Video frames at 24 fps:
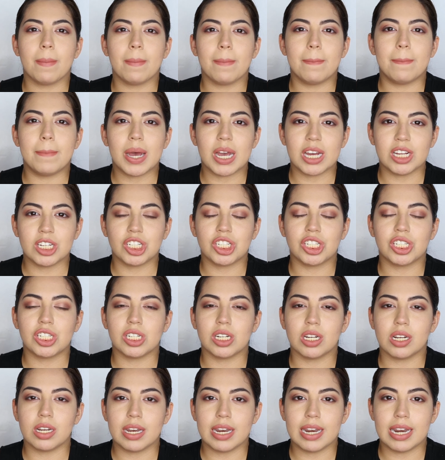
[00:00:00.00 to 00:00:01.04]

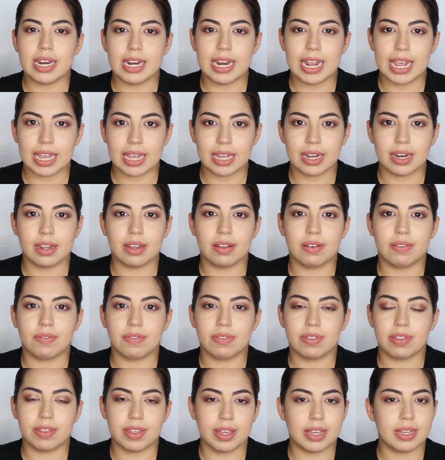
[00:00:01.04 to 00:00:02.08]
much negative
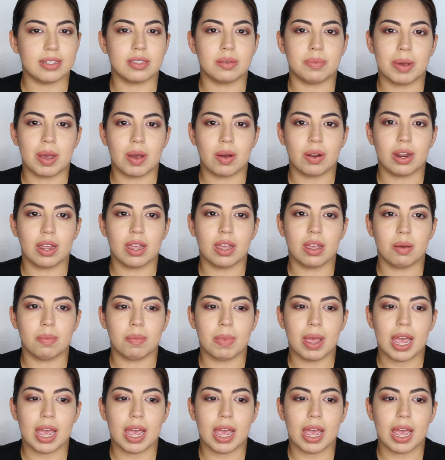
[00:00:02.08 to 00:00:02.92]
things about him,